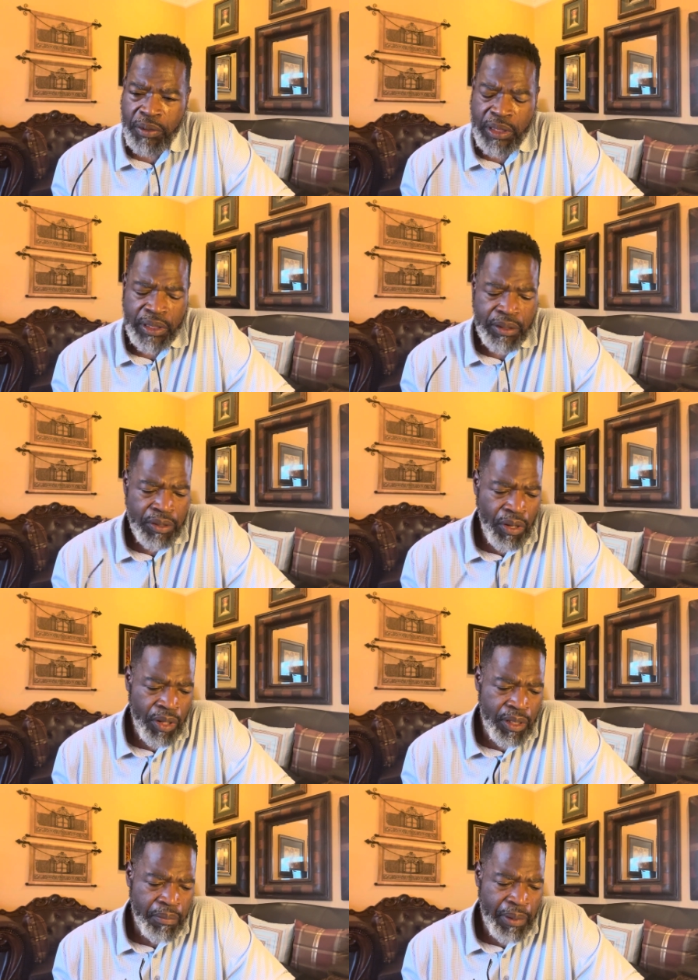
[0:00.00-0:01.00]
and he
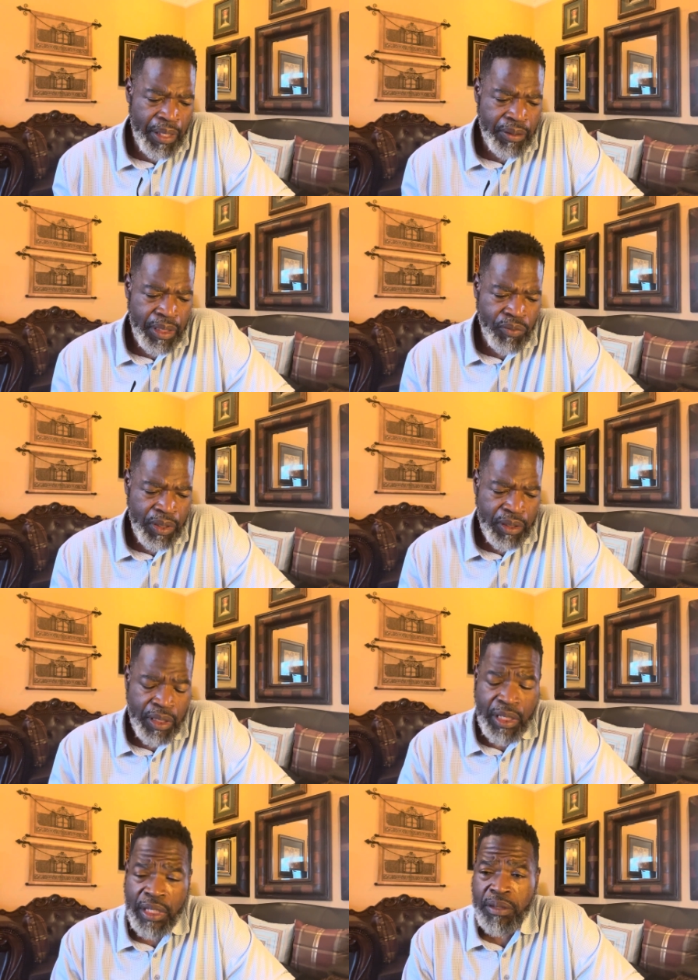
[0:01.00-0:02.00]
talking about the, what the
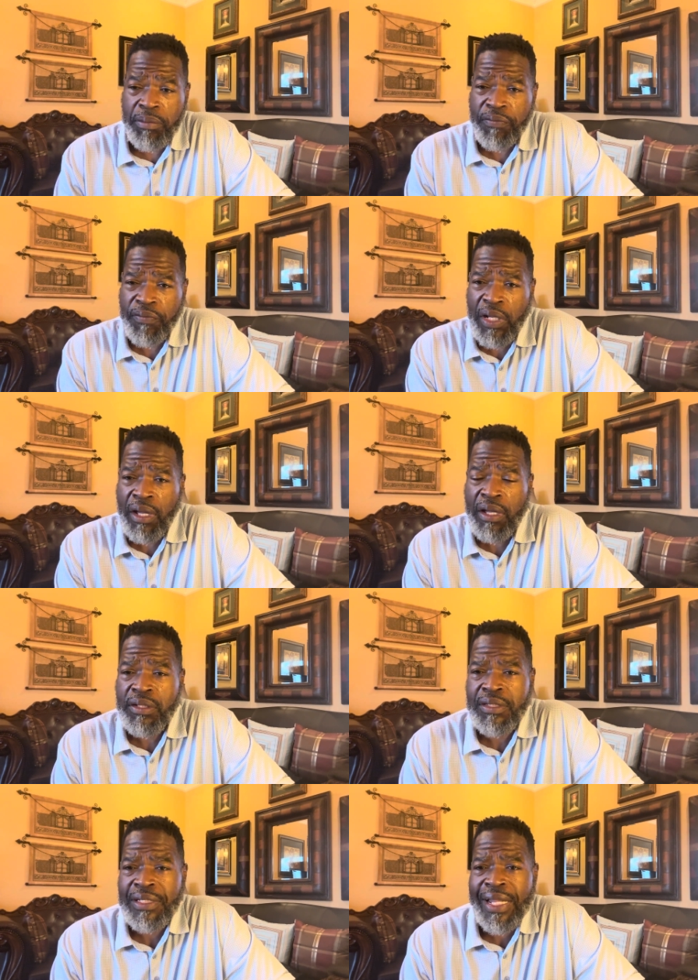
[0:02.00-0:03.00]
kingdom of God
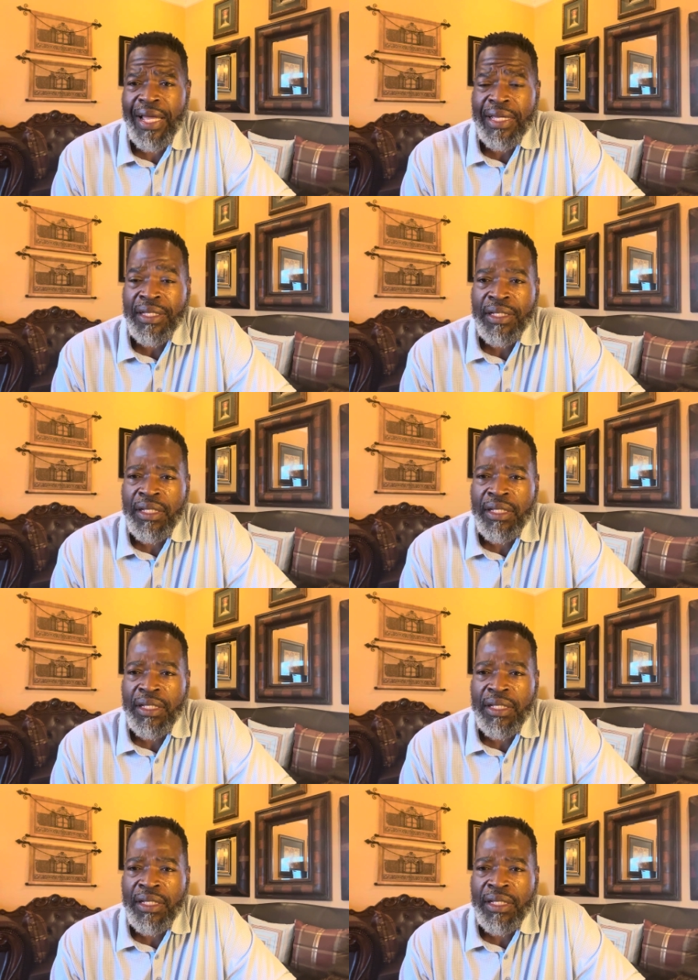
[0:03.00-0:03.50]
is like.